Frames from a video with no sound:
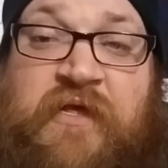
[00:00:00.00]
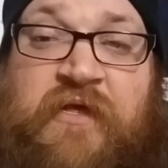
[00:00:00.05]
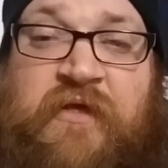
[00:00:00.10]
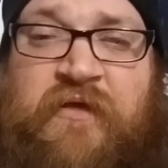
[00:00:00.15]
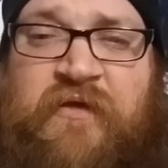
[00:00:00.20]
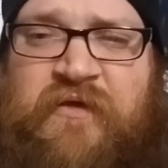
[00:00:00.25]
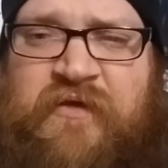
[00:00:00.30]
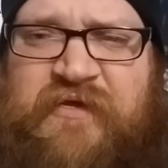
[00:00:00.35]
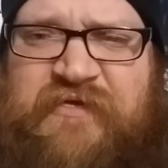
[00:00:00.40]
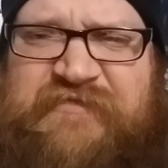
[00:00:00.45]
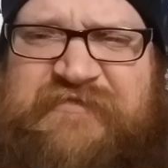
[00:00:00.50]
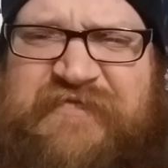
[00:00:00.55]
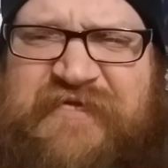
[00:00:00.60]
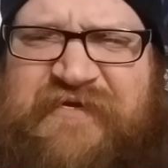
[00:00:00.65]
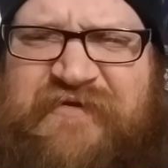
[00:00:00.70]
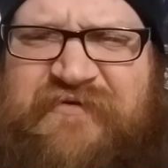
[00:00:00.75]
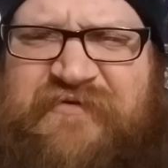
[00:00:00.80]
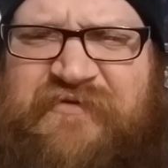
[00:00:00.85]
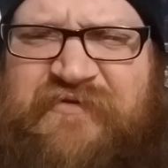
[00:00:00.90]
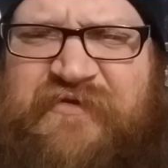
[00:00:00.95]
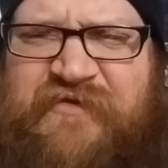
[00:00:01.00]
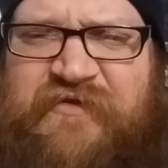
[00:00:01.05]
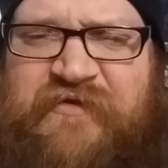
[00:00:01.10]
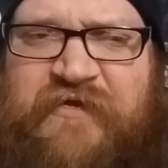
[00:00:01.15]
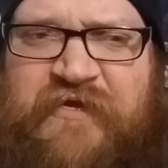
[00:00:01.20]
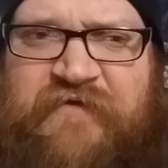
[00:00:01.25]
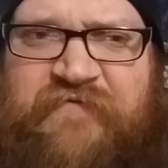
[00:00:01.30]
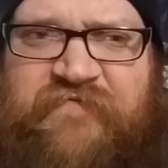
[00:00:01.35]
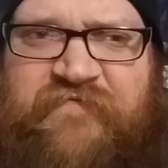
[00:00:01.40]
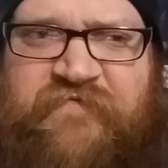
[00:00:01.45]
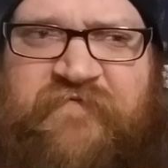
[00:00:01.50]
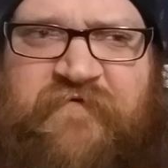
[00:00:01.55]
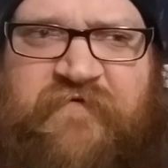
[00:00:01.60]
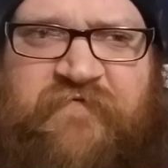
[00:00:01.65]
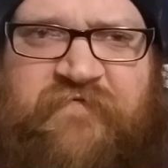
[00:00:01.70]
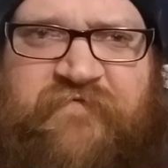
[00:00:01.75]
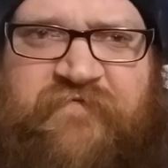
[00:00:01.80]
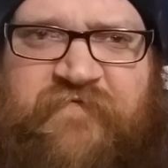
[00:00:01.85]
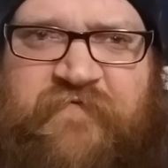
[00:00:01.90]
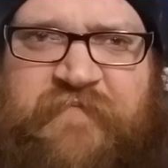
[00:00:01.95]
Exactly.
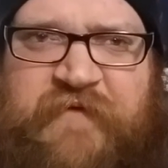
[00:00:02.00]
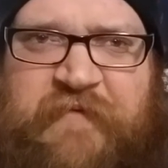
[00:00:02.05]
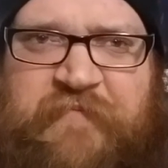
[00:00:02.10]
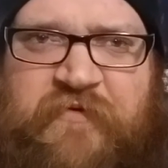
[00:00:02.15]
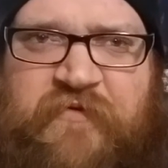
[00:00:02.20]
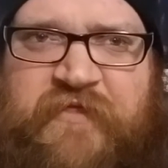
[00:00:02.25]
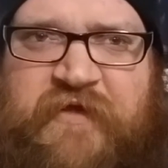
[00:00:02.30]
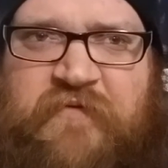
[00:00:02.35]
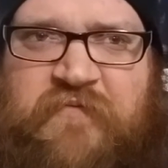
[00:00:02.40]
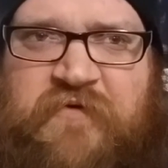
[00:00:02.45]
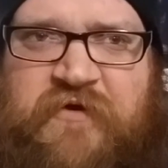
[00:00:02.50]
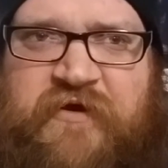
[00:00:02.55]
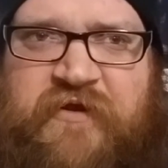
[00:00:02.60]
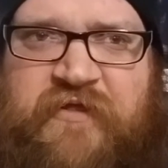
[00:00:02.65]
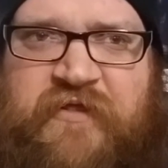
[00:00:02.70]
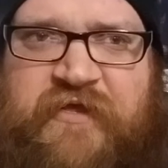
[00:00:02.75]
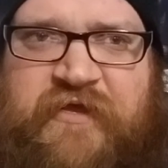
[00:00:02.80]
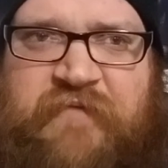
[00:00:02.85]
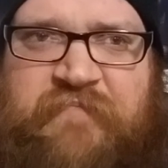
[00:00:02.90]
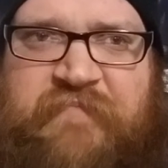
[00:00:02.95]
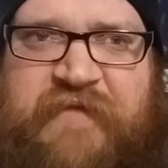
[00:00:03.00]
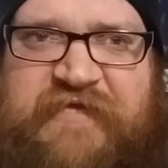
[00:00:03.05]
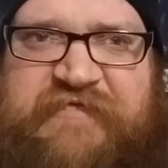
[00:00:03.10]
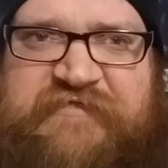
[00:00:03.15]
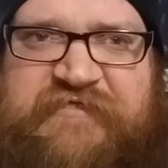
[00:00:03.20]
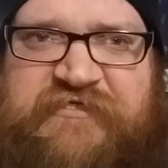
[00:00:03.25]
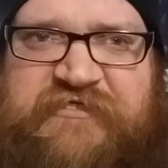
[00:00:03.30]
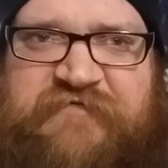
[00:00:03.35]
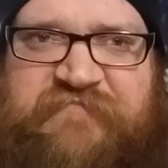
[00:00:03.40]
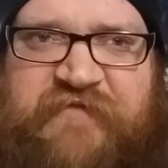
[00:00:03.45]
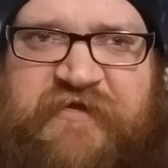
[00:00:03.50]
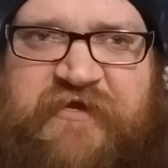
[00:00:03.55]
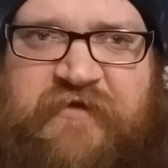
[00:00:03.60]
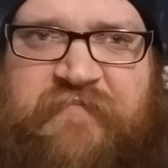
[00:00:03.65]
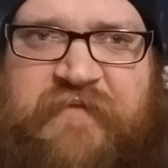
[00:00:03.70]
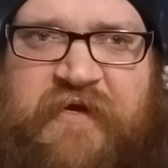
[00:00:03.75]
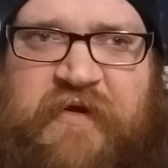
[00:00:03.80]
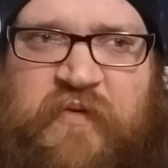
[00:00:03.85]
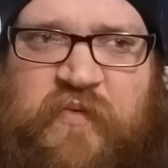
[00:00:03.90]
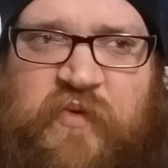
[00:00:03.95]
And for people that want to like message me
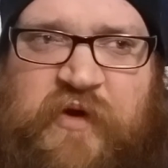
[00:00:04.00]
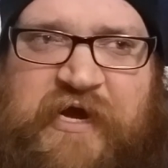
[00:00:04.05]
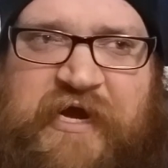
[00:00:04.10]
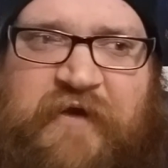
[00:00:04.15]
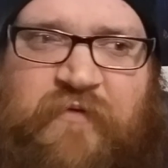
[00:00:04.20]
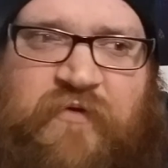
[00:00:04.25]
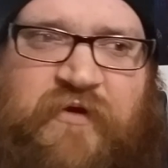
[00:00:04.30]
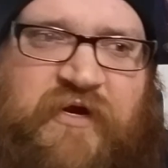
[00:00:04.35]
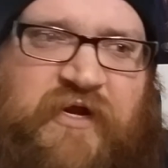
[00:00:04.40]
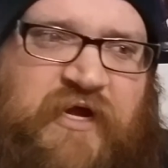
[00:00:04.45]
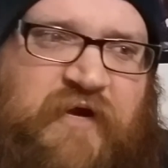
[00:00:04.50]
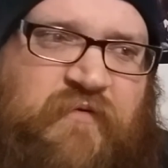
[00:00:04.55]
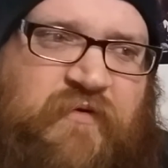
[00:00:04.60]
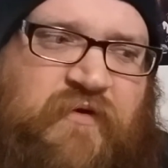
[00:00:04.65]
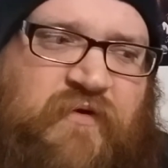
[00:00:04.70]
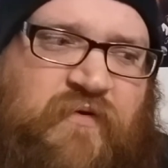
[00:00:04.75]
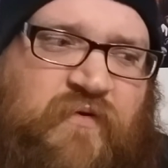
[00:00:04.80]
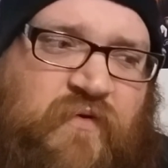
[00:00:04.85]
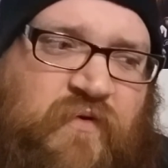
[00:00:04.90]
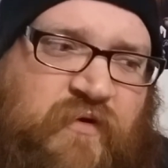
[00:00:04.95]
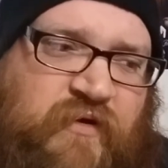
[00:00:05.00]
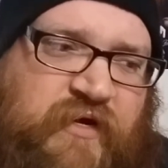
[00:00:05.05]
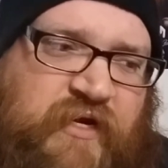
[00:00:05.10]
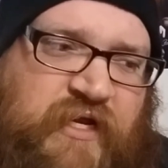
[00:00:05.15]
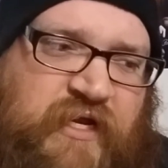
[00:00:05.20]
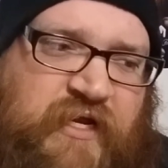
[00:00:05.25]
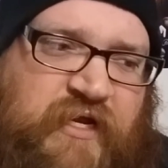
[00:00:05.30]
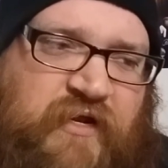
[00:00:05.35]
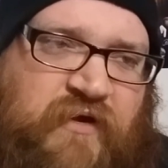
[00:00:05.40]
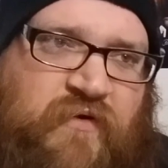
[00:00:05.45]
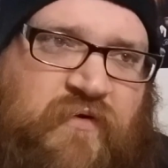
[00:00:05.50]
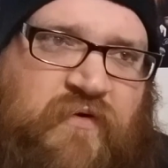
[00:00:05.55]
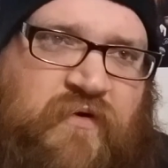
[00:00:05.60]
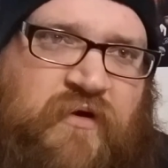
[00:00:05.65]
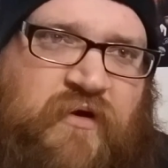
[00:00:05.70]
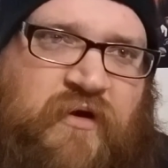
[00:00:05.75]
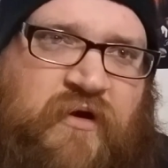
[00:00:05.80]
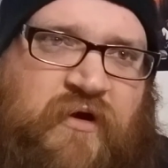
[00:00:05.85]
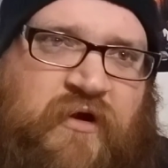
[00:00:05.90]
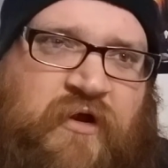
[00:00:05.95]
about why we're not recording
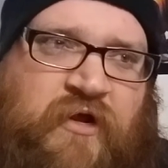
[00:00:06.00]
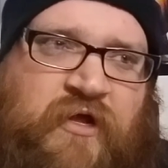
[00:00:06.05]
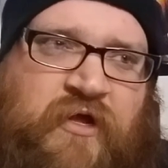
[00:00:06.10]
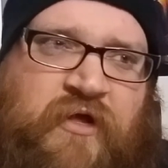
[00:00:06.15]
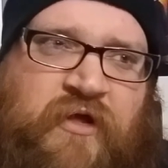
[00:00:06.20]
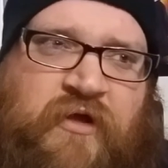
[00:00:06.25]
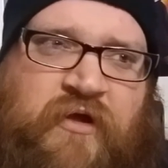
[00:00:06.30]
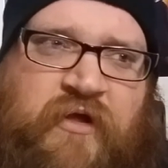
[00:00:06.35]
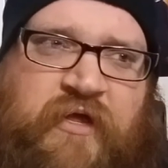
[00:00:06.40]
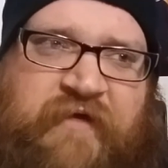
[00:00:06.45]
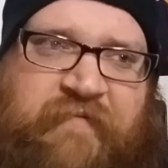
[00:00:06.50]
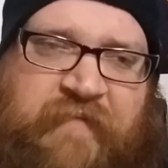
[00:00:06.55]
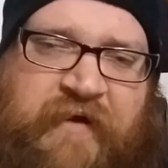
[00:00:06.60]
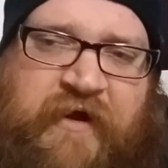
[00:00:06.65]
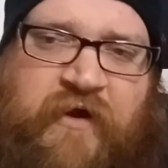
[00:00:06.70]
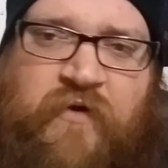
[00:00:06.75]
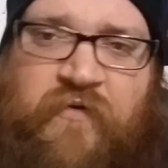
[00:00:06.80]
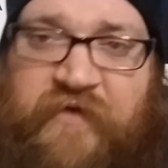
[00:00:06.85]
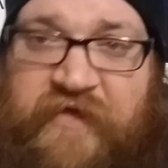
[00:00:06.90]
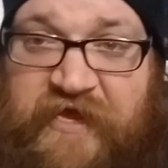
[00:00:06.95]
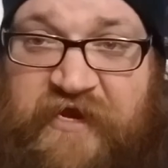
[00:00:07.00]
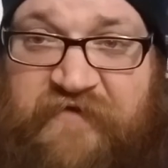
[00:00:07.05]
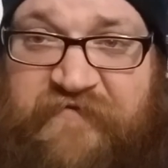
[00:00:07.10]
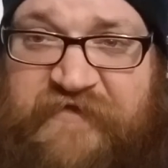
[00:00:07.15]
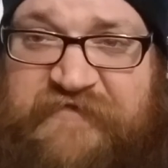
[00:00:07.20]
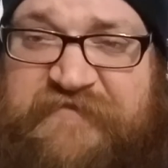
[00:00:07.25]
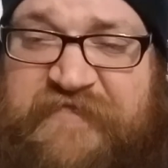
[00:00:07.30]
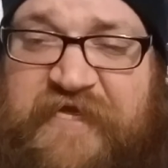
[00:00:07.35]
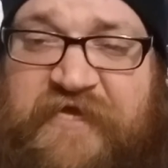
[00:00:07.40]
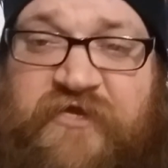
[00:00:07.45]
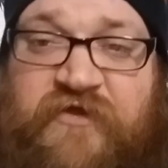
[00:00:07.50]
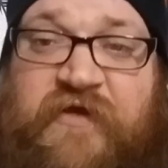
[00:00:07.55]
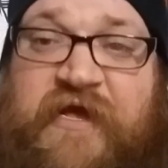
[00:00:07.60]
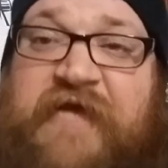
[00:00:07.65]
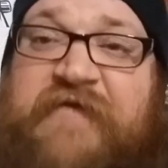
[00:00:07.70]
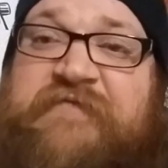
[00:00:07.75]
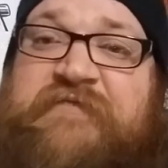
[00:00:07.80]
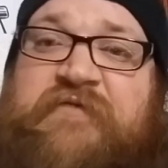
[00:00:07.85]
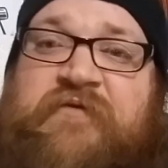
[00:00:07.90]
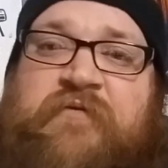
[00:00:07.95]
or am I okay and things like that, you
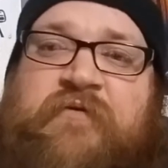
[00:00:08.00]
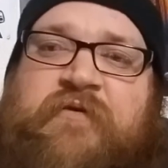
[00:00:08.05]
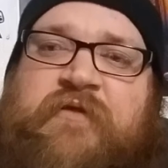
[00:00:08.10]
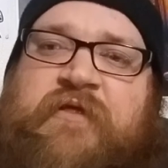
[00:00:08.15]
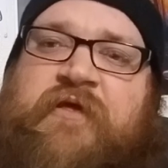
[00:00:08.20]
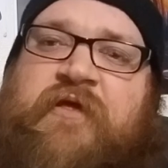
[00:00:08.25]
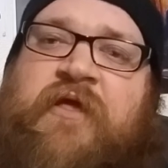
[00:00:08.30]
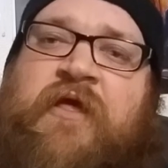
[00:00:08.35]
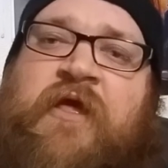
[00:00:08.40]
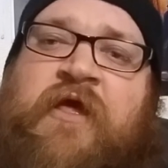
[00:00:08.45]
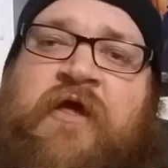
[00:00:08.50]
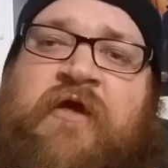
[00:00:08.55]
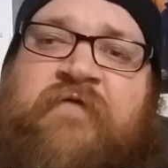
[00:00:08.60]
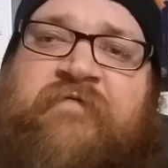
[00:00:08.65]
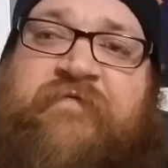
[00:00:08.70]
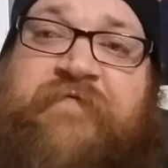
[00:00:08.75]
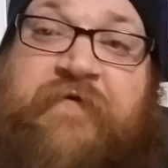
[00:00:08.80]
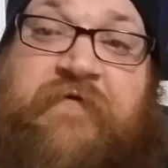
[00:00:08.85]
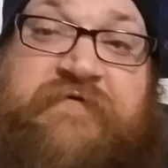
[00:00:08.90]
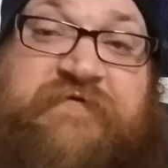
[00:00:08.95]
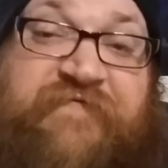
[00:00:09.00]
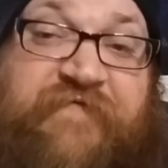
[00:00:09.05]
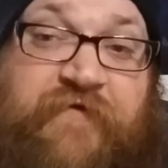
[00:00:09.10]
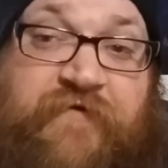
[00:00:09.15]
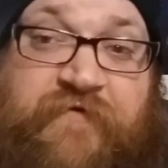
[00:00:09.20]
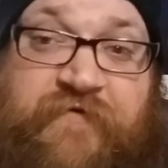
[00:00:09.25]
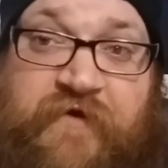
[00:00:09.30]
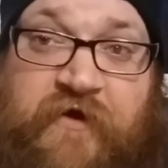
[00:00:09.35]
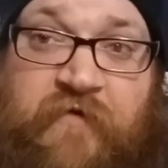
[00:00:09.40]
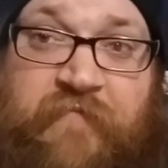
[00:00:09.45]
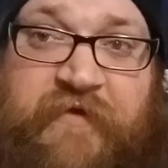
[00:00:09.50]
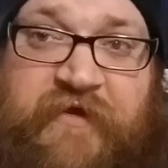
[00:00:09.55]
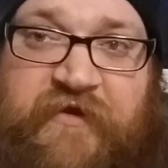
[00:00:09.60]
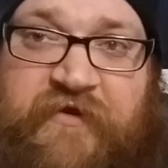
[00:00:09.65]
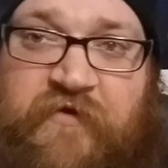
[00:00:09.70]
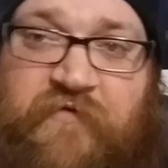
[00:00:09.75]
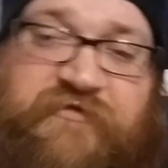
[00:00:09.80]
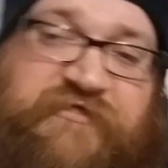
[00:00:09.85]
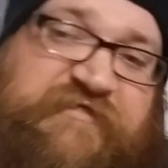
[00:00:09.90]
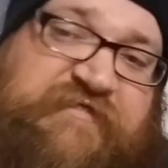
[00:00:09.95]
guys, like, for those of you who know me, you
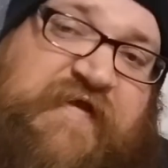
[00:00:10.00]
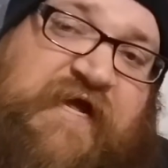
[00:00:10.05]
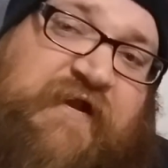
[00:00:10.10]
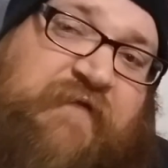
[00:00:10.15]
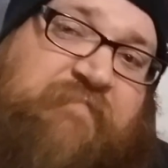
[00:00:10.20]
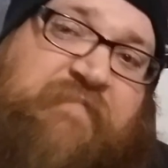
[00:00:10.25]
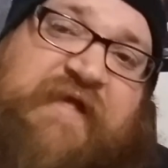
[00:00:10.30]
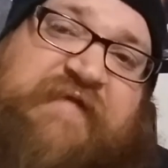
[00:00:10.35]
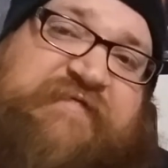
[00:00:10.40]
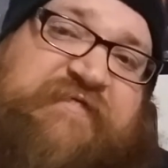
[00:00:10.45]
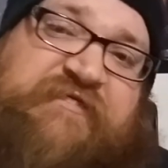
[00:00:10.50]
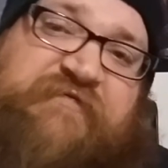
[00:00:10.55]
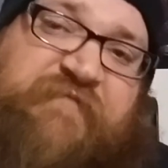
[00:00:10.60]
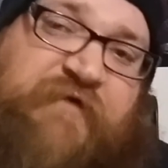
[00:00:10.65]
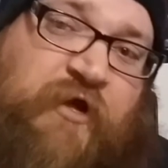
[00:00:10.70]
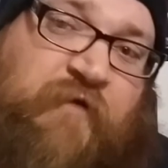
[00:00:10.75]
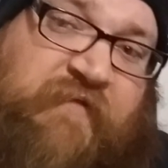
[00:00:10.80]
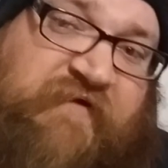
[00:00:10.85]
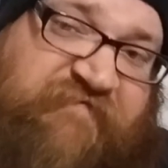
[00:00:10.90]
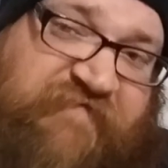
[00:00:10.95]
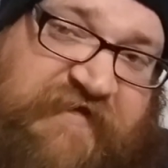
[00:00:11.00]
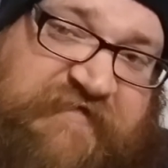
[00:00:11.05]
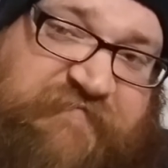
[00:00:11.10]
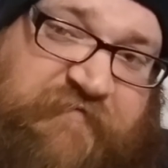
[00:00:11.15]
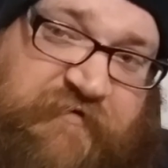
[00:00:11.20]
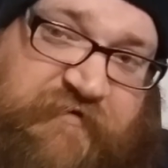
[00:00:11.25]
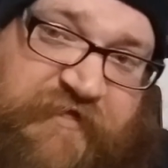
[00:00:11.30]
don't just got to message me on my Facebook.